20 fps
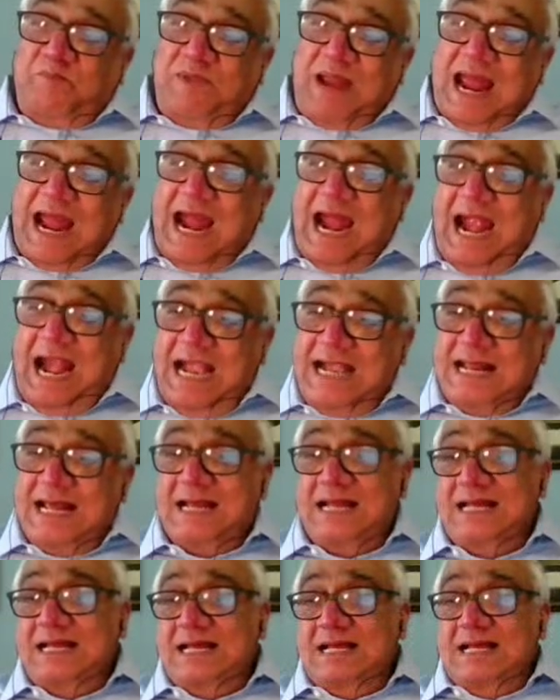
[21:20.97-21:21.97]
had
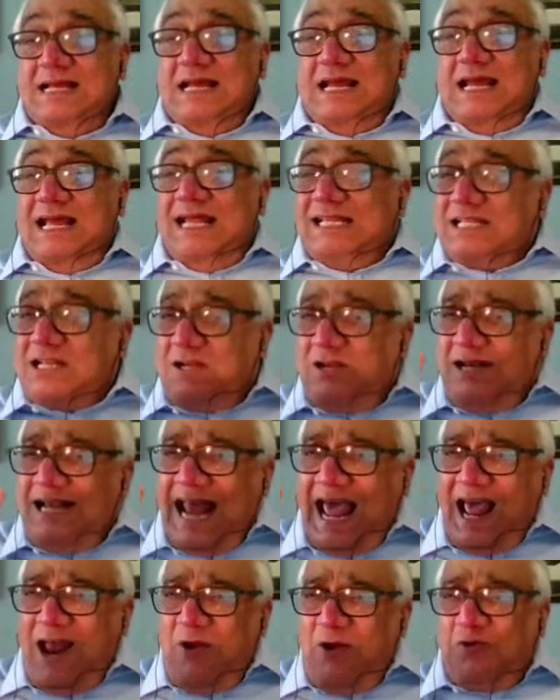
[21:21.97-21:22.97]
a
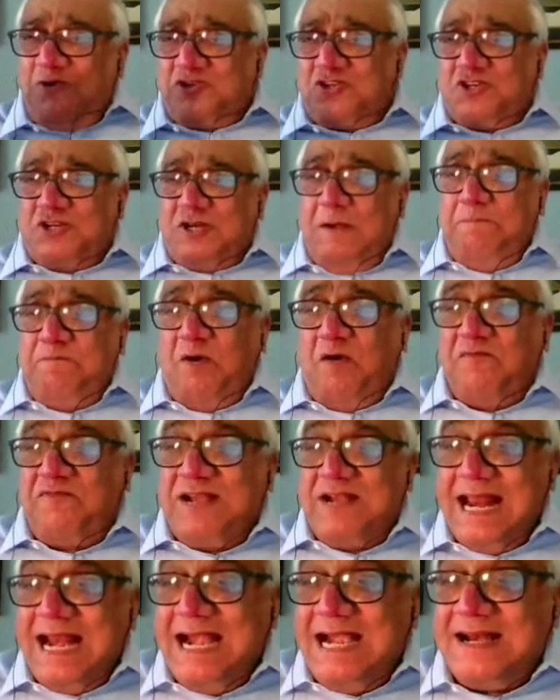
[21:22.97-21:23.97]
narrow strip of
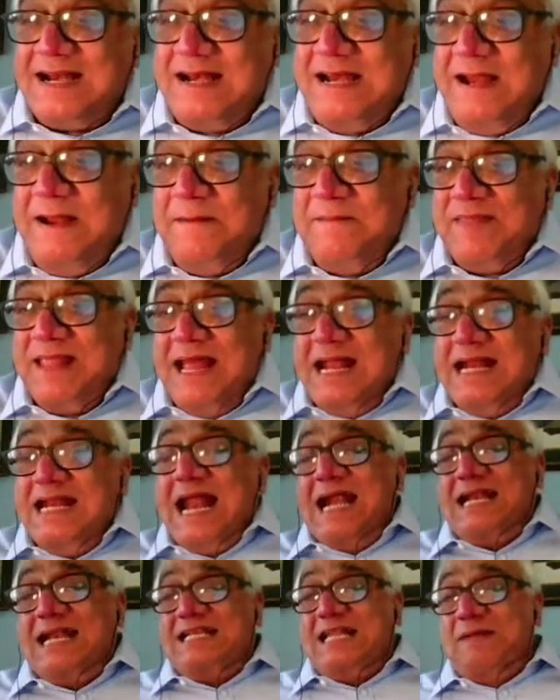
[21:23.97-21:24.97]
territory
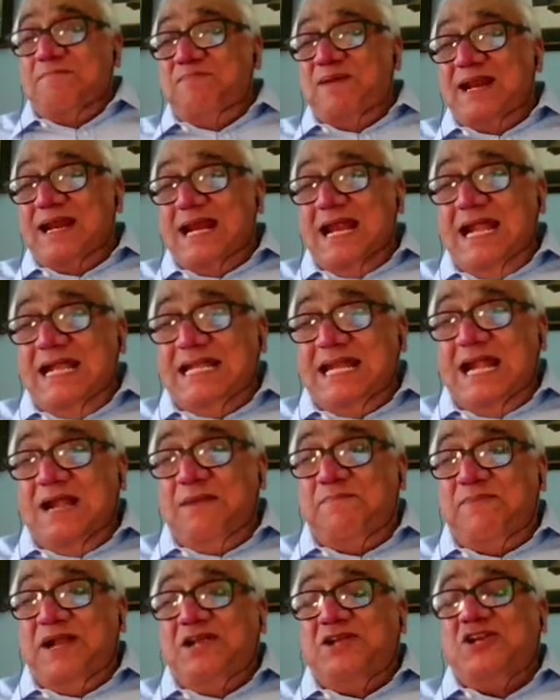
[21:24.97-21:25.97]
that
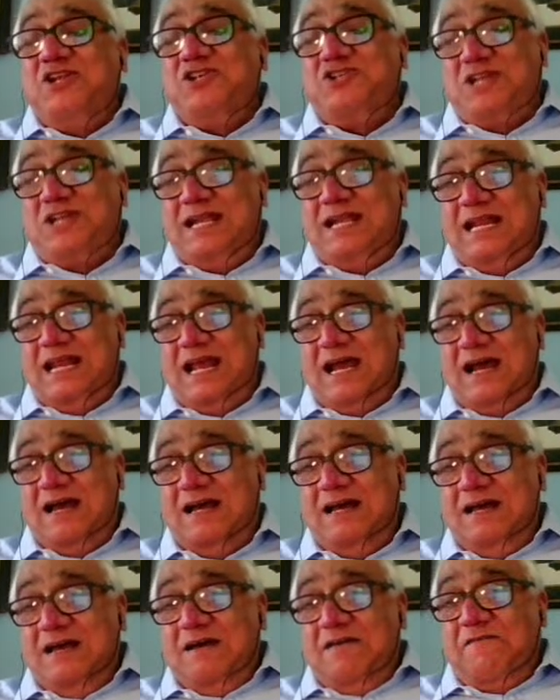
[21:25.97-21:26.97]
separated British
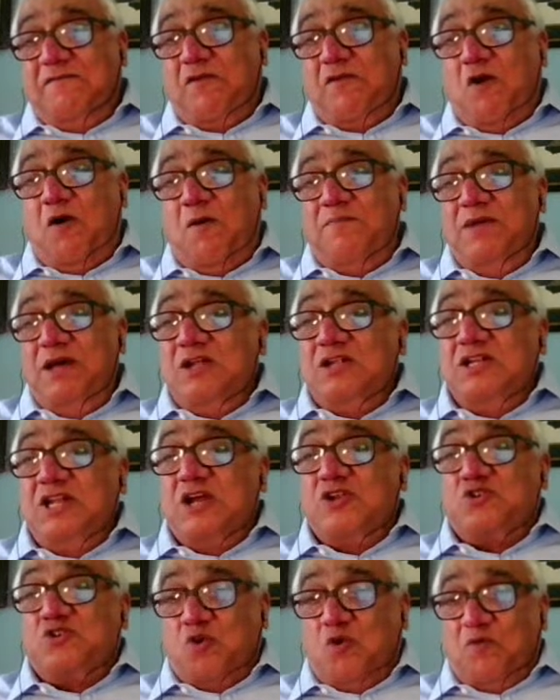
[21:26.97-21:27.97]
India from
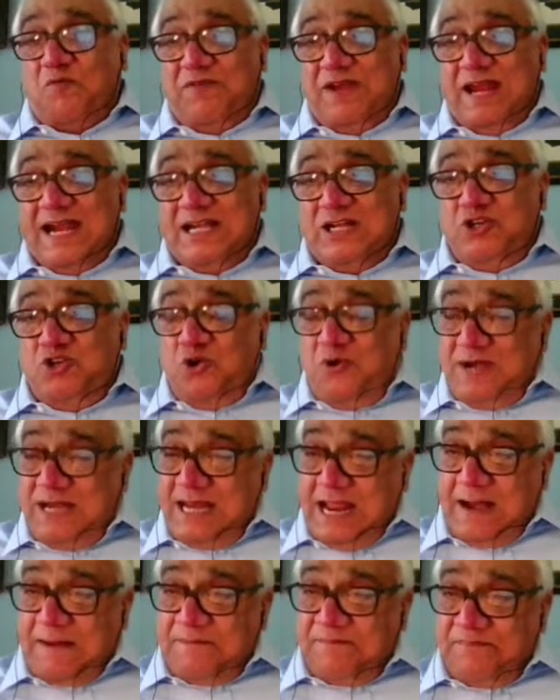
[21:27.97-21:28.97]
the Soviet
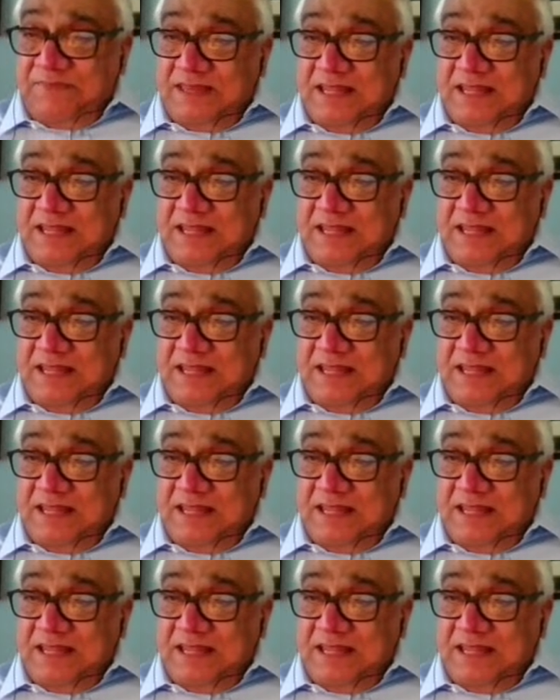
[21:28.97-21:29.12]
Union.